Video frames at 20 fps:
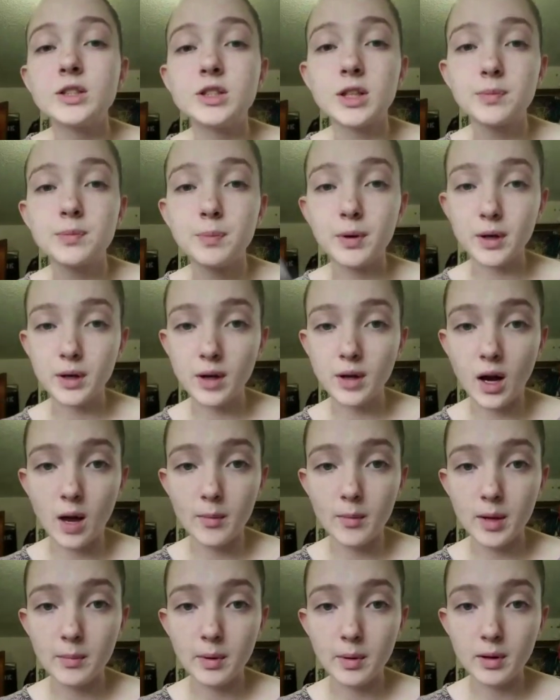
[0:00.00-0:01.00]
just put a
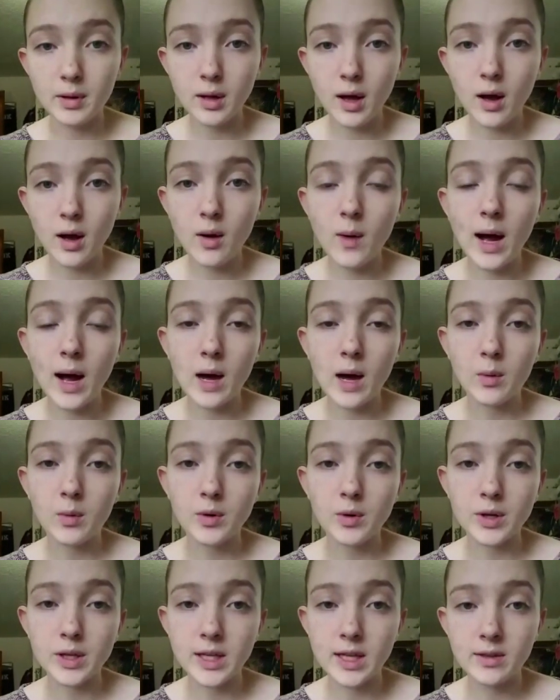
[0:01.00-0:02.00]
comment below. I
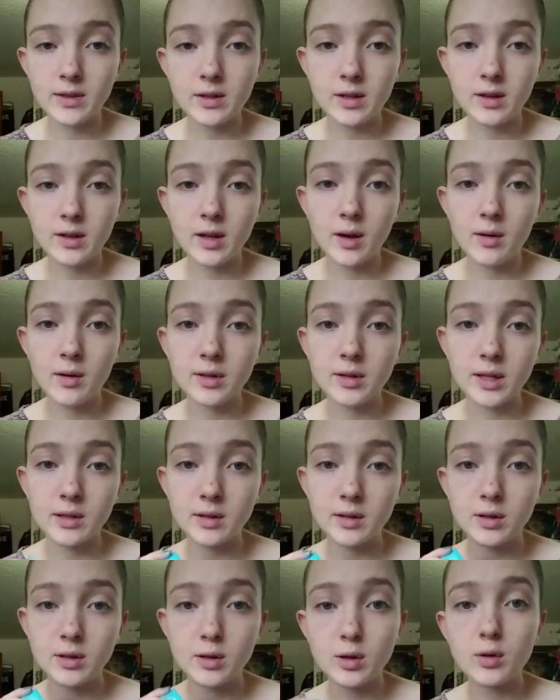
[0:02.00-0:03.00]
will get to those
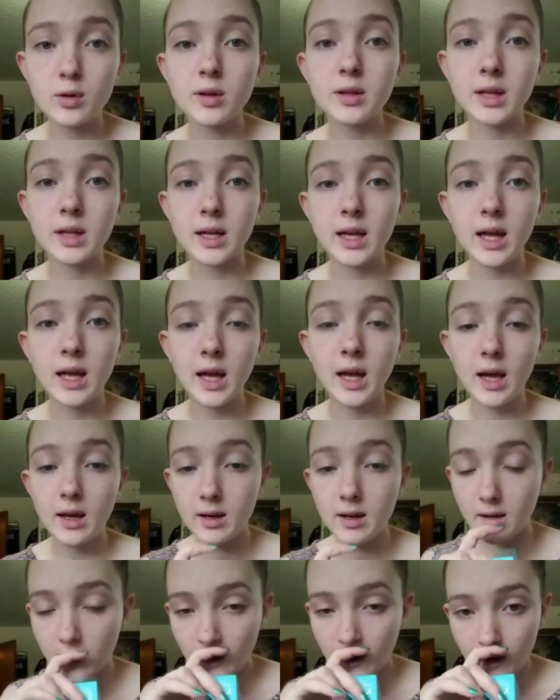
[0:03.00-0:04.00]
as soon as I
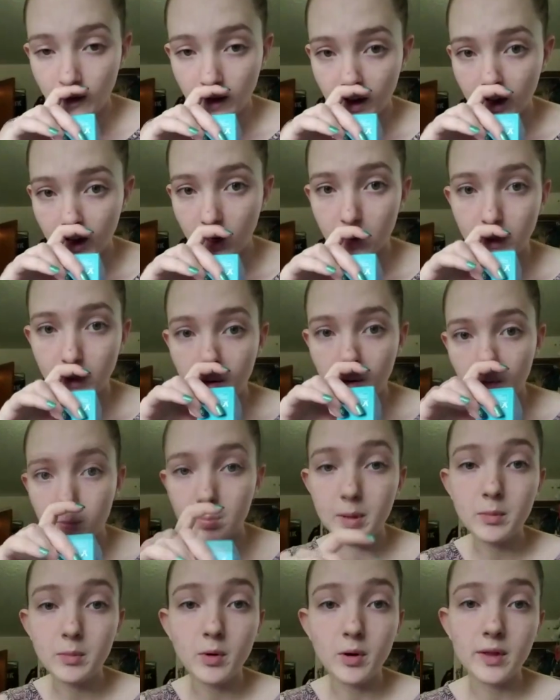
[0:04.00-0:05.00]
can. I will
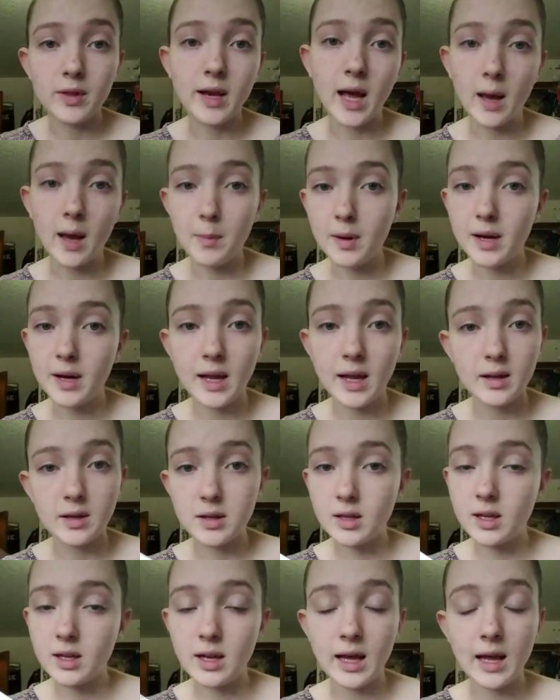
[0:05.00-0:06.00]
be more than happy
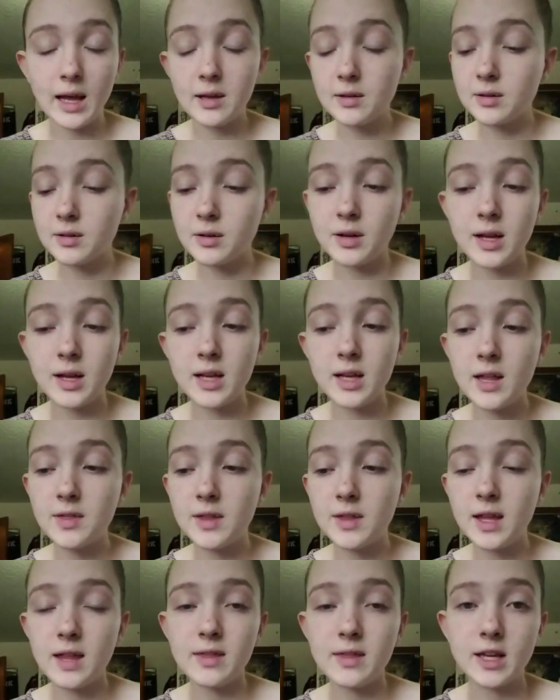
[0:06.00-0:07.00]
to answer
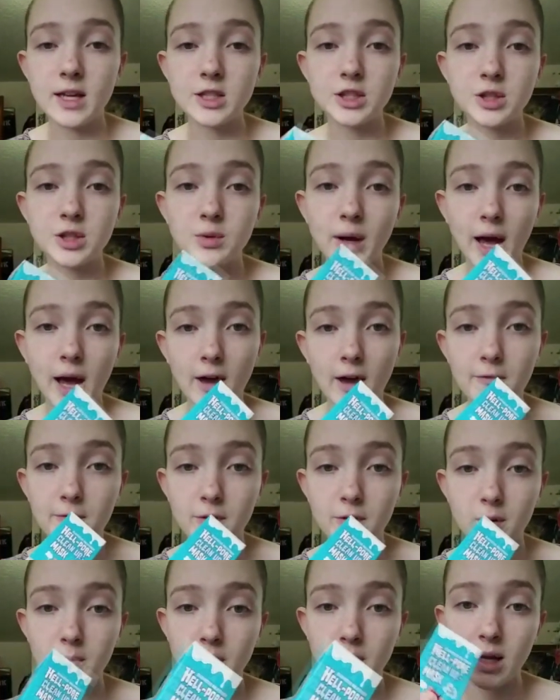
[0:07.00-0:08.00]
anything that you have
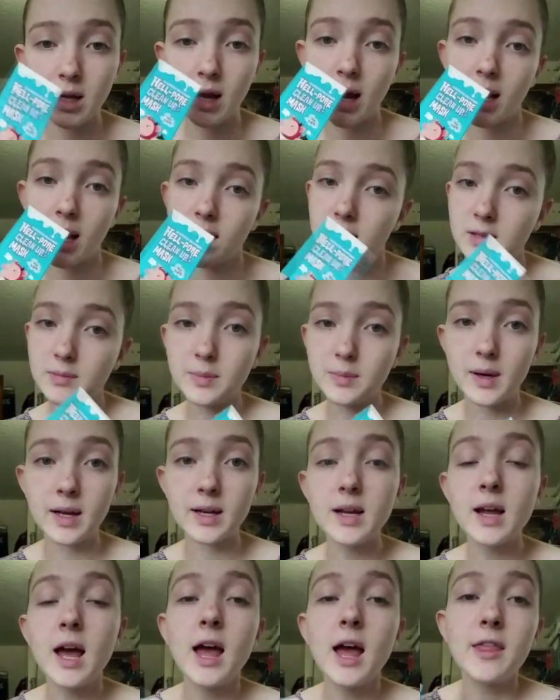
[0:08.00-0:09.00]
for me, guys.
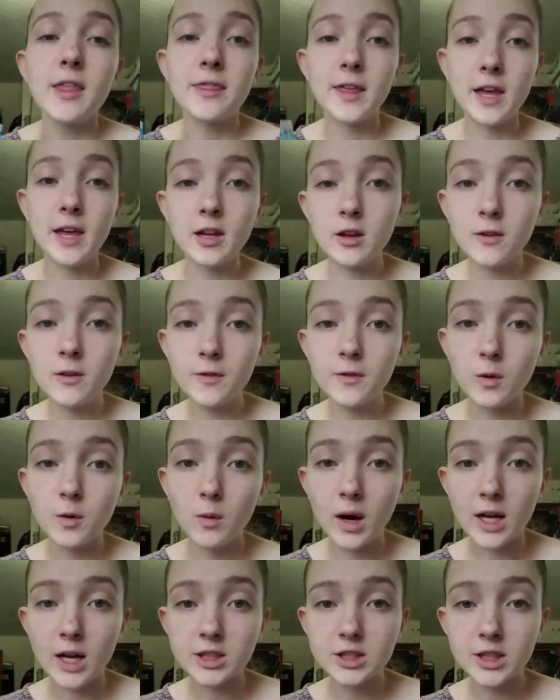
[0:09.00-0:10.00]
But thank you for
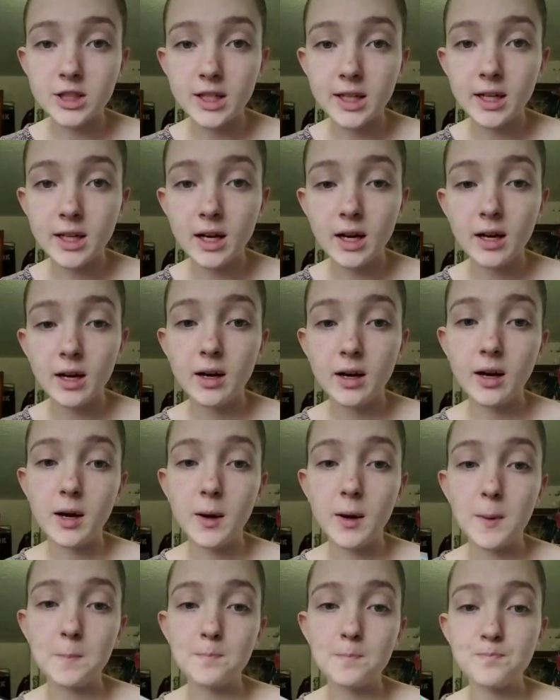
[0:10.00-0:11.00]
watching.
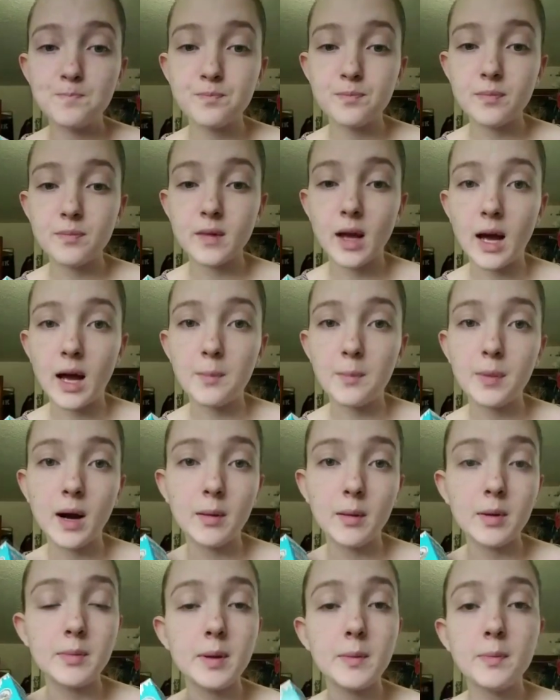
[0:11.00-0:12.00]
I'll
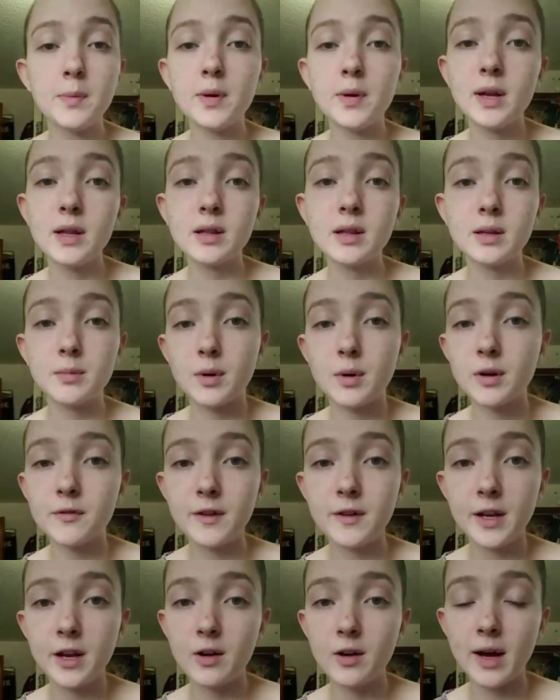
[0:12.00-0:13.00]
probably be putting some more
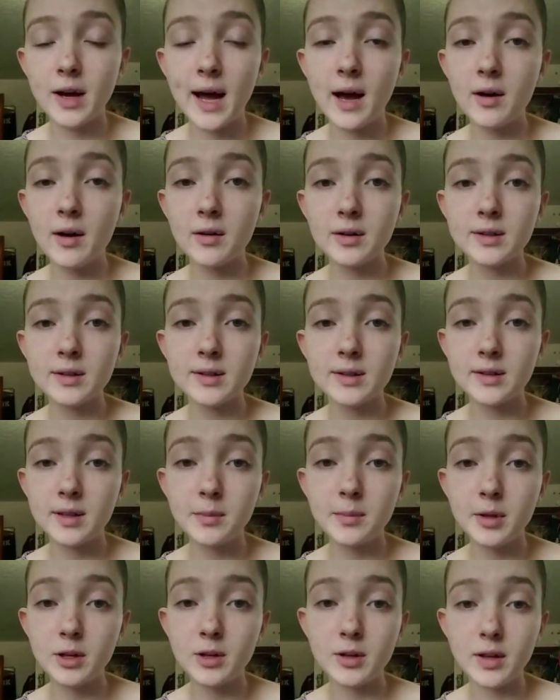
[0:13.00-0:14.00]
videos out
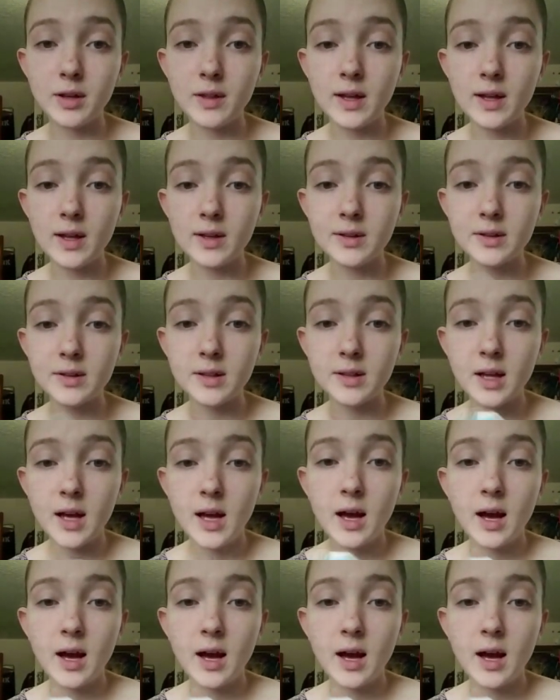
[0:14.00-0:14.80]
similar to this.